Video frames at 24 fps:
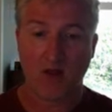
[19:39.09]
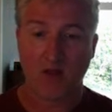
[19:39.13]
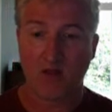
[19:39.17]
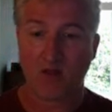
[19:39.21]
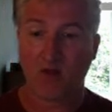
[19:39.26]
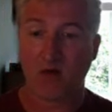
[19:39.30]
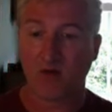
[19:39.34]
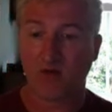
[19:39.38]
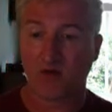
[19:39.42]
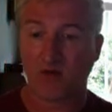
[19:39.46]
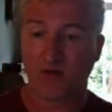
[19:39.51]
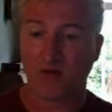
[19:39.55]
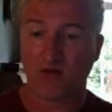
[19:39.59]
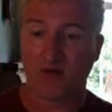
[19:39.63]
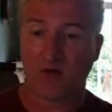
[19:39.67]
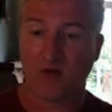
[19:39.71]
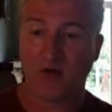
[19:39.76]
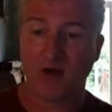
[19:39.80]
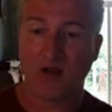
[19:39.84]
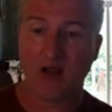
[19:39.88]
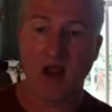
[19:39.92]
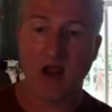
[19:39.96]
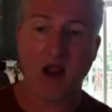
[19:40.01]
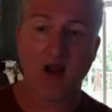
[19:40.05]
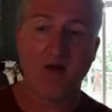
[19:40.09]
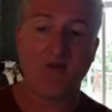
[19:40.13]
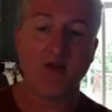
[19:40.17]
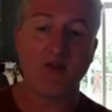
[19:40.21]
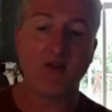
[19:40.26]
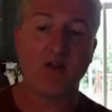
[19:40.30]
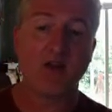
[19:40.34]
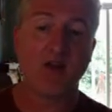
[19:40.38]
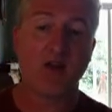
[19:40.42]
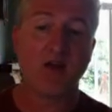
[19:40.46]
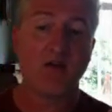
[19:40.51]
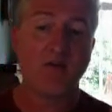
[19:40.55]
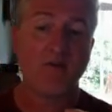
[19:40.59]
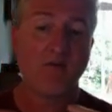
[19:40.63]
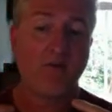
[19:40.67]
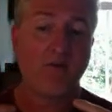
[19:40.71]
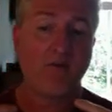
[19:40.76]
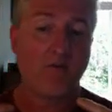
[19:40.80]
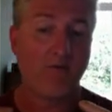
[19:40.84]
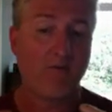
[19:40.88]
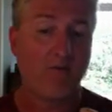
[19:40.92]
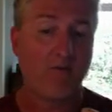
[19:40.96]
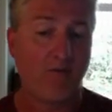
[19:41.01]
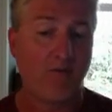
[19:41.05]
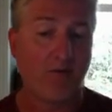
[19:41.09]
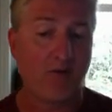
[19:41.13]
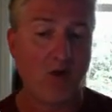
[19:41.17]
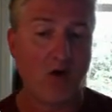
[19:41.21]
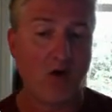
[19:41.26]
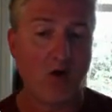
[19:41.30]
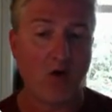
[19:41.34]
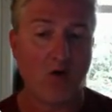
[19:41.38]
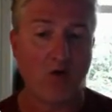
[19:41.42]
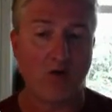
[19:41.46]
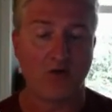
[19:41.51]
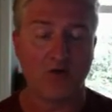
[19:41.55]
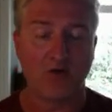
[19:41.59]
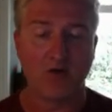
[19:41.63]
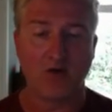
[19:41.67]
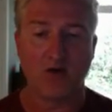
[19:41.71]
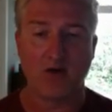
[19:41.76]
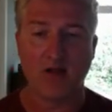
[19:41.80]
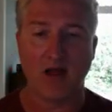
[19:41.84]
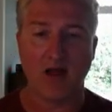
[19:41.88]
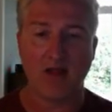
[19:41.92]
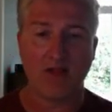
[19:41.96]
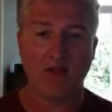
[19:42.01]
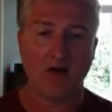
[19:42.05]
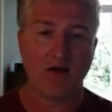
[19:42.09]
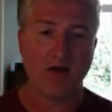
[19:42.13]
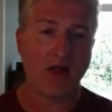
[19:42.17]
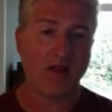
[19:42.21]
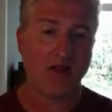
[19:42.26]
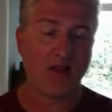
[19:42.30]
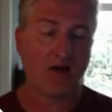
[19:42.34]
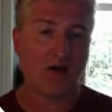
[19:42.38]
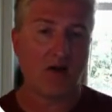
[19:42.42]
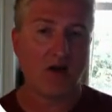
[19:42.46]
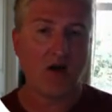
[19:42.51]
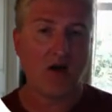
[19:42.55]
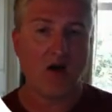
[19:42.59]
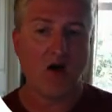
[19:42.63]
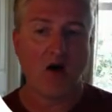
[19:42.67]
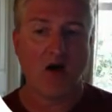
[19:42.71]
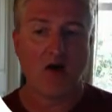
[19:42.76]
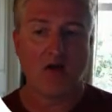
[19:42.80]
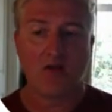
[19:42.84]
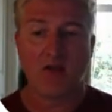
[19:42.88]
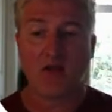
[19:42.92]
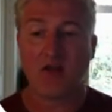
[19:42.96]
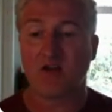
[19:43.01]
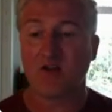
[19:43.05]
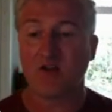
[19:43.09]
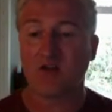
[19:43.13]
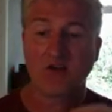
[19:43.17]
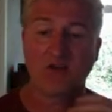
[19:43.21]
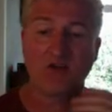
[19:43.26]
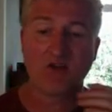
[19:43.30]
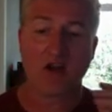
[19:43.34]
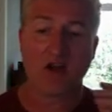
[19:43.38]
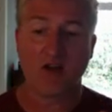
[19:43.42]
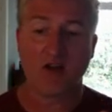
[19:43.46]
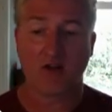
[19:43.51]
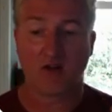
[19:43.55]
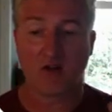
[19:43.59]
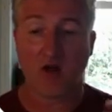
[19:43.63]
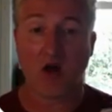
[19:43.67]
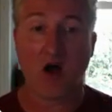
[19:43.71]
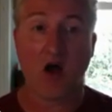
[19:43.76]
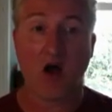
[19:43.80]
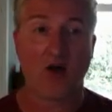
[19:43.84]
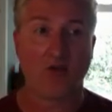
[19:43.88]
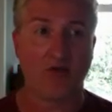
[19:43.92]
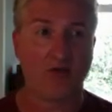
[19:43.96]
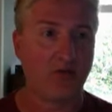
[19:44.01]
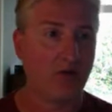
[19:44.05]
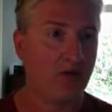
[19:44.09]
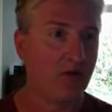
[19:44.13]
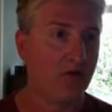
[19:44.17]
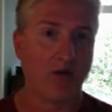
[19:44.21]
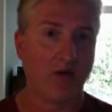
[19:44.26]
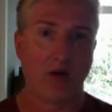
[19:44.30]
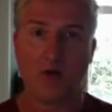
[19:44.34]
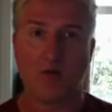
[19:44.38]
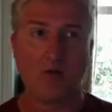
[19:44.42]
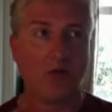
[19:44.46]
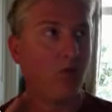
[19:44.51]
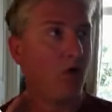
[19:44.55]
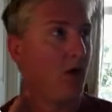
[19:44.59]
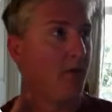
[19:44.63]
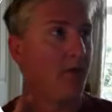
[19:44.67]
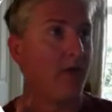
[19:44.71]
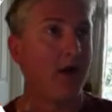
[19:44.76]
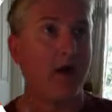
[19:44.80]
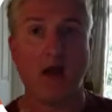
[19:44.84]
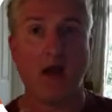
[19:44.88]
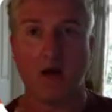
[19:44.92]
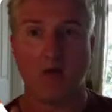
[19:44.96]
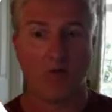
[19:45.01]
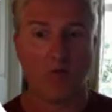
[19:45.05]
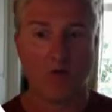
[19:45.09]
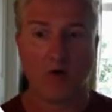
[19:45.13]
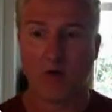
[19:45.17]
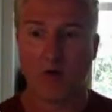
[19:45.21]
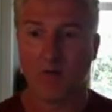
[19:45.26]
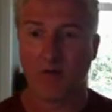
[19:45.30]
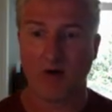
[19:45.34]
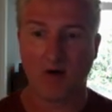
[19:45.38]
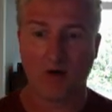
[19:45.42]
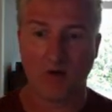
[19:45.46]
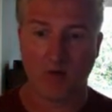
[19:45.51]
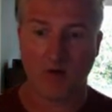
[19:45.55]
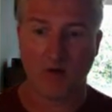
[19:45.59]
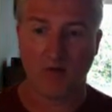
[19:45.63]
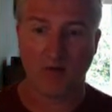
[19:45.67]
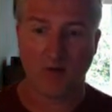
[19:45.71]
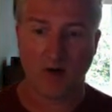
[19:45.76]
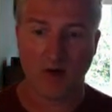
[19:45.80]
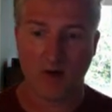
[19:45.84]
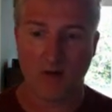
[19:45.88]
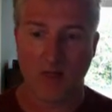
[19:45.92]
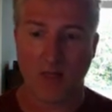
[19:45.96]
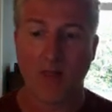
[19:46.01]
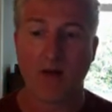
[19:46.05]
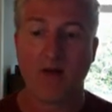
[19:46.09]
There's this here, and everything flows. They're not like, they didn't just get lost saying, where am I at? Where am I going, right?